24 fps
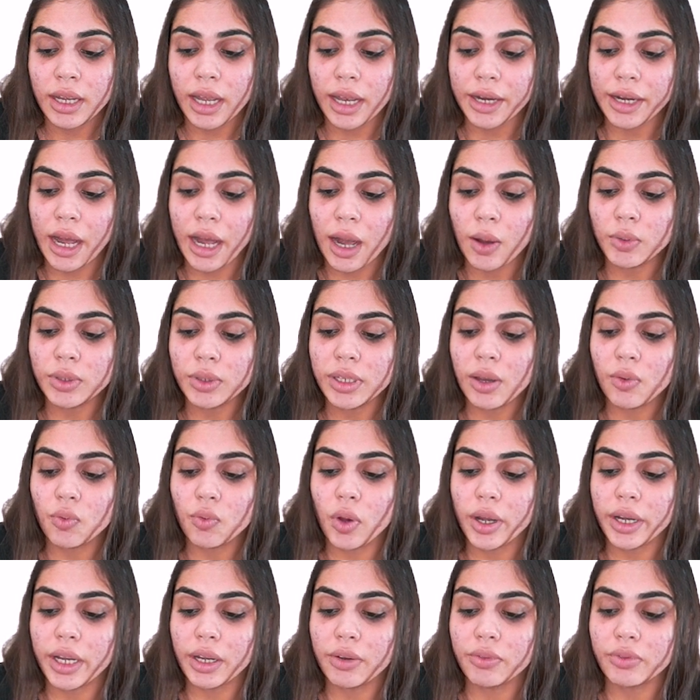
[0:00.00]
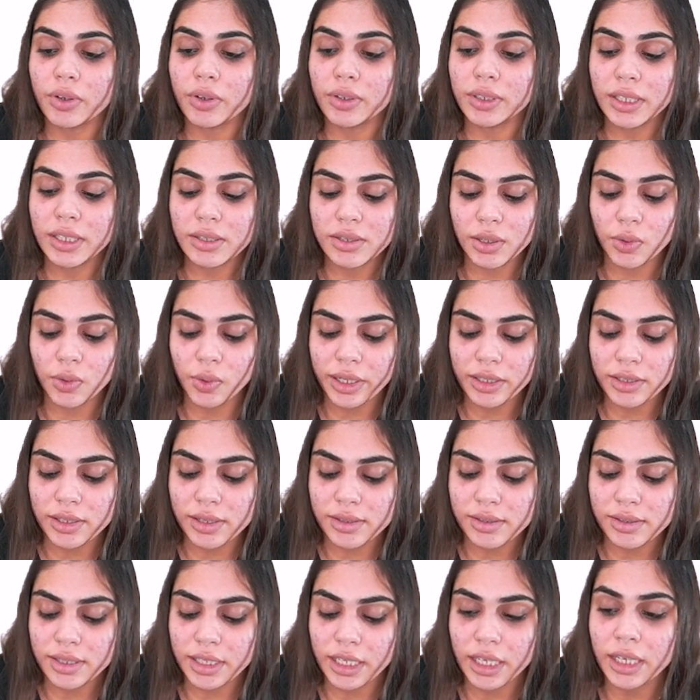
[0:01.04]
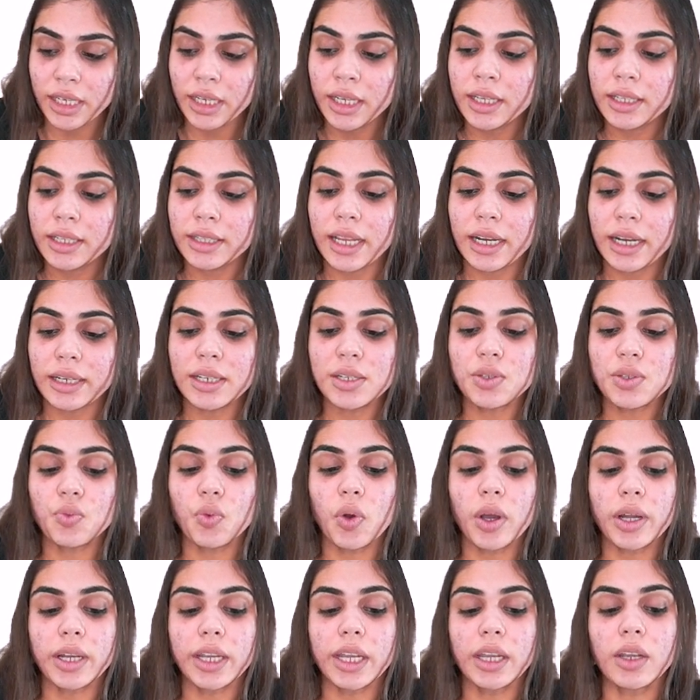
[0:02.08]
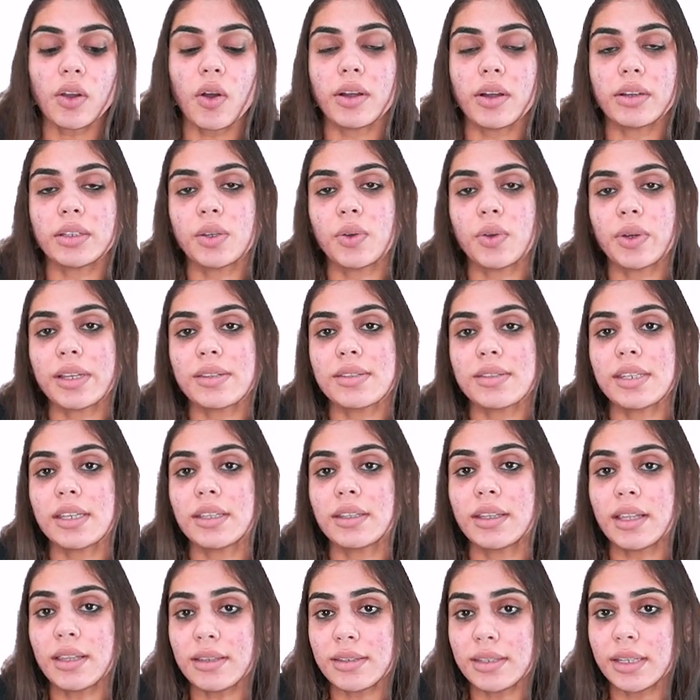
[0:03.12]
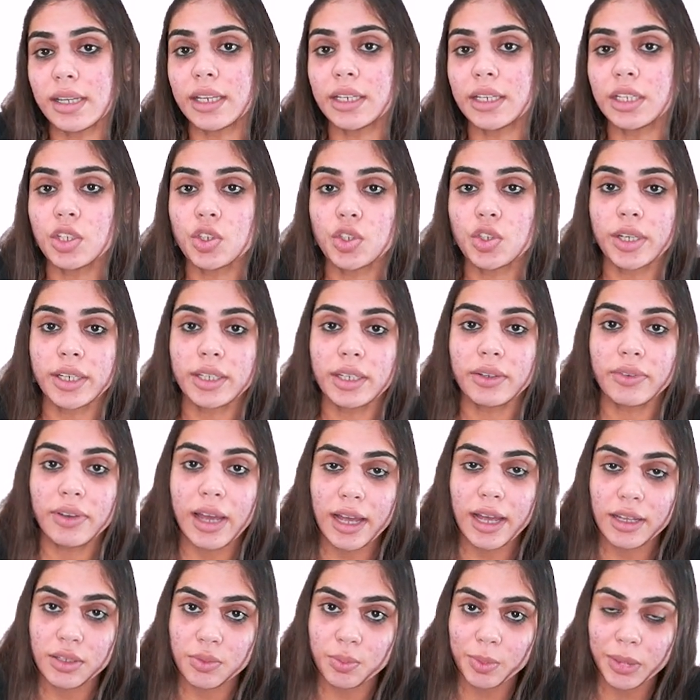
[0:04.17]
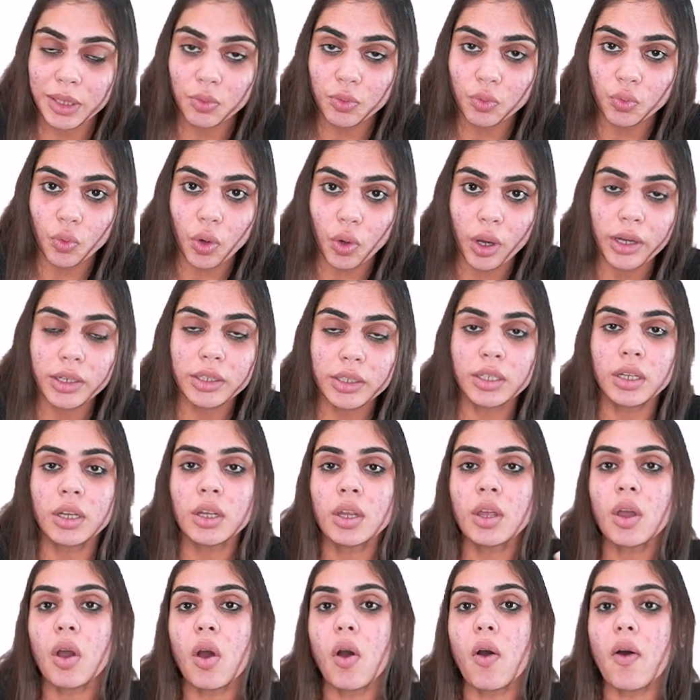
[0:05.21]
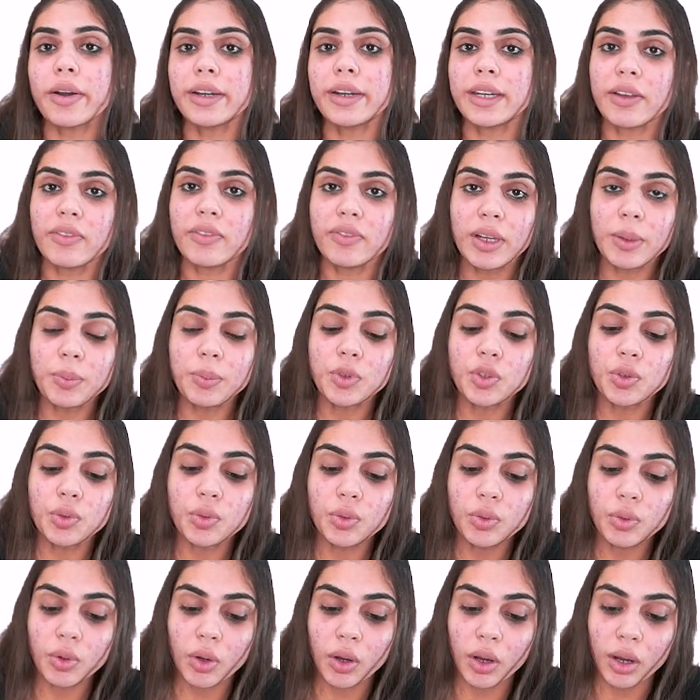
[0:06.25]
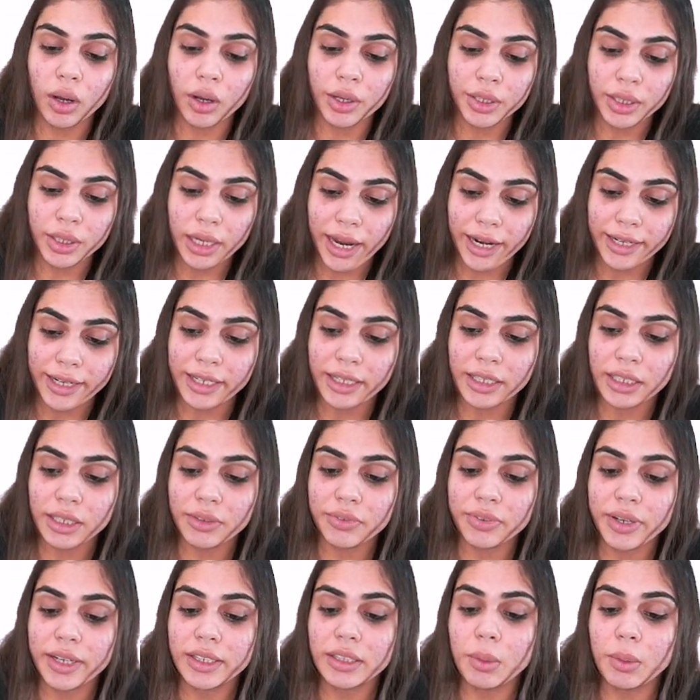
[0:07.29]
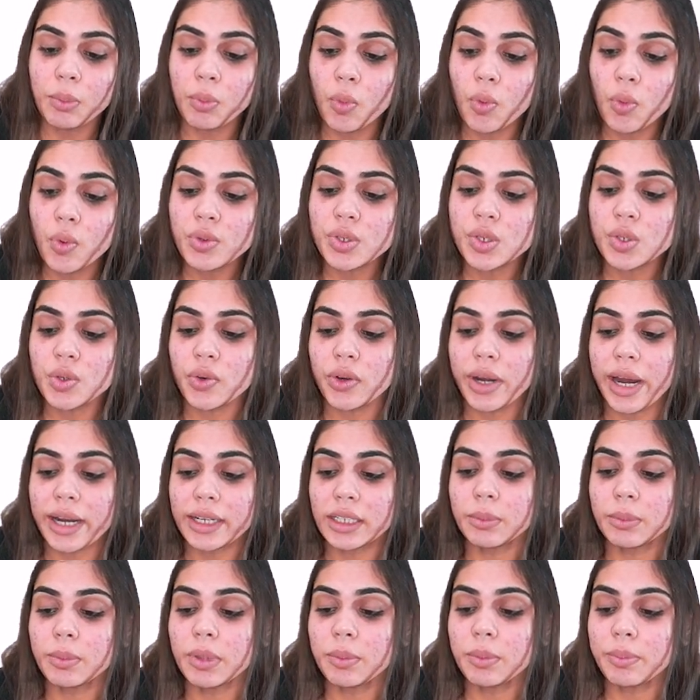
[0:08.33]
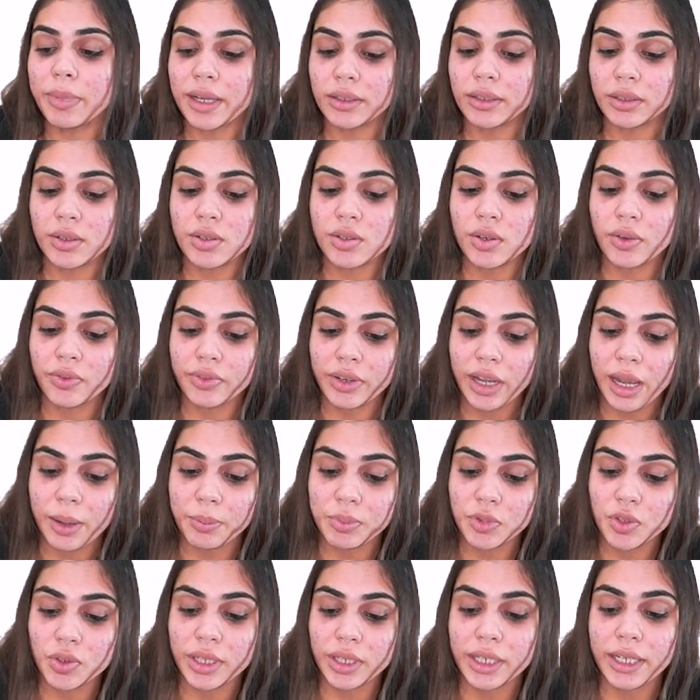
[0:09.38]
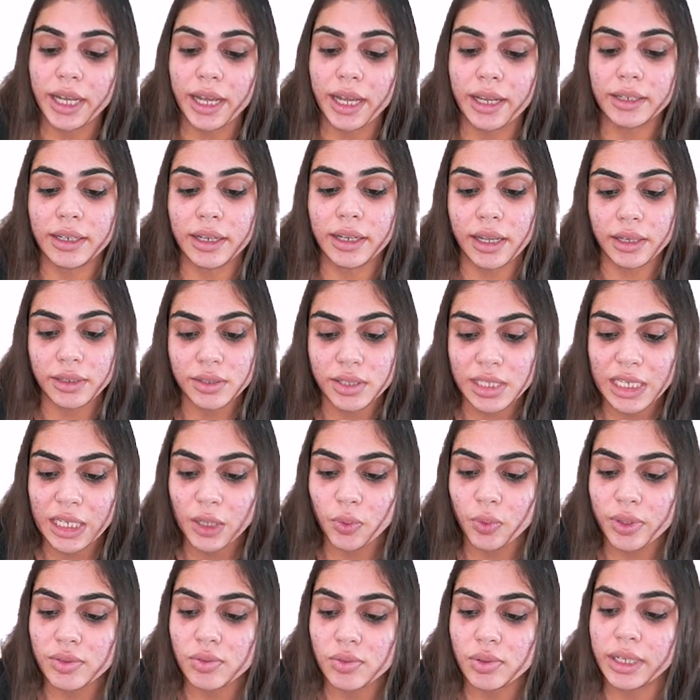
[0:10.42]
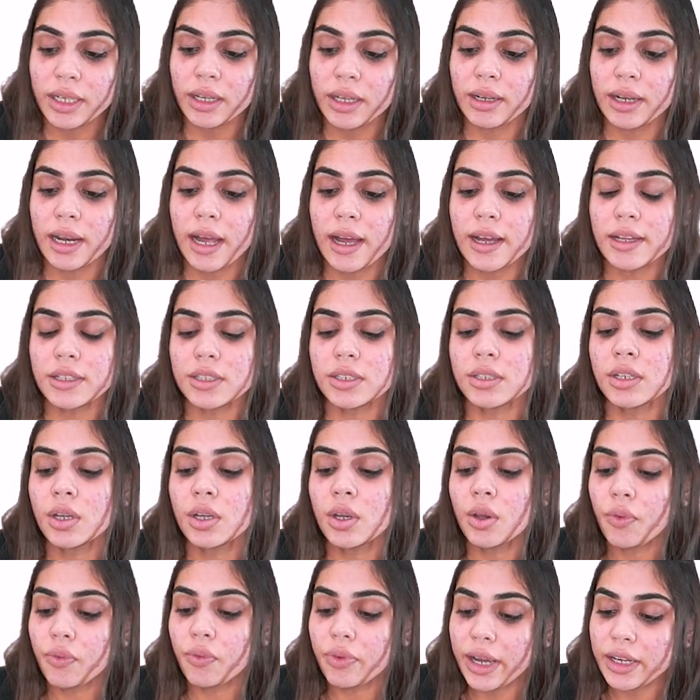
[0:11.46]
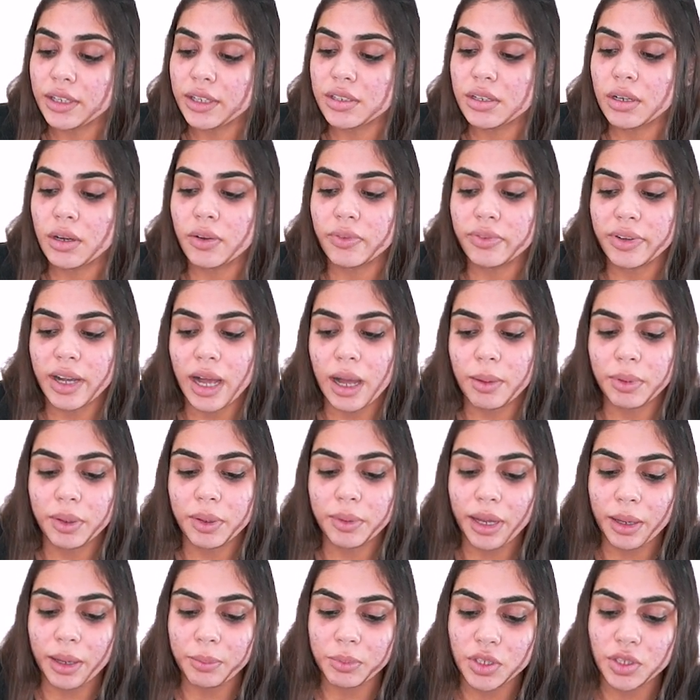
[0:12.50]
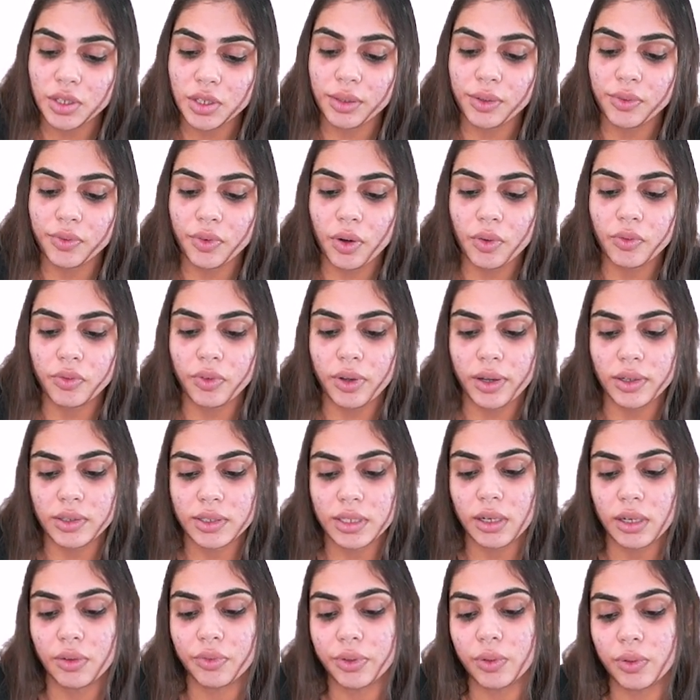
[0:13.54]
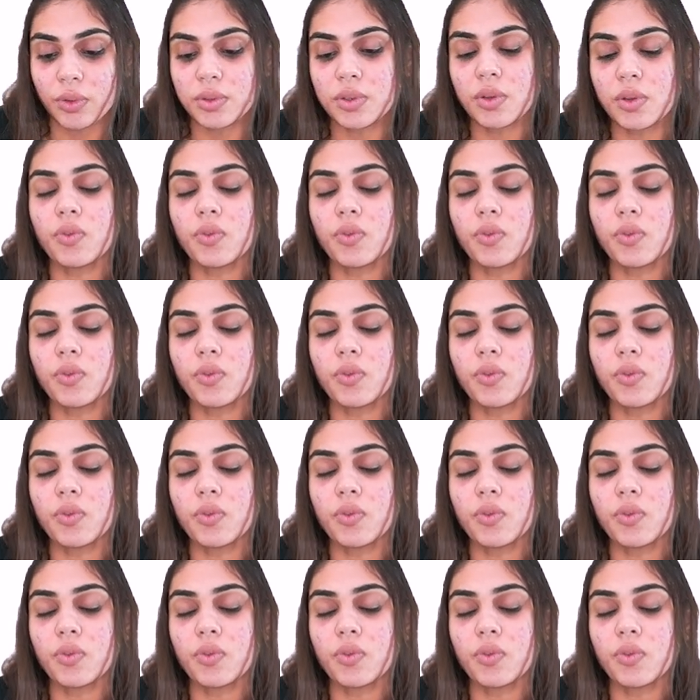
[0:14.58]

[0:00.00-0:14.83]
And how they're working for this, you can just see that is working or you can say this initiative has been worked or developed to uh, identify the most credible methods of capturing and sequestering a large fraction of carbon emissions from fossil fuels.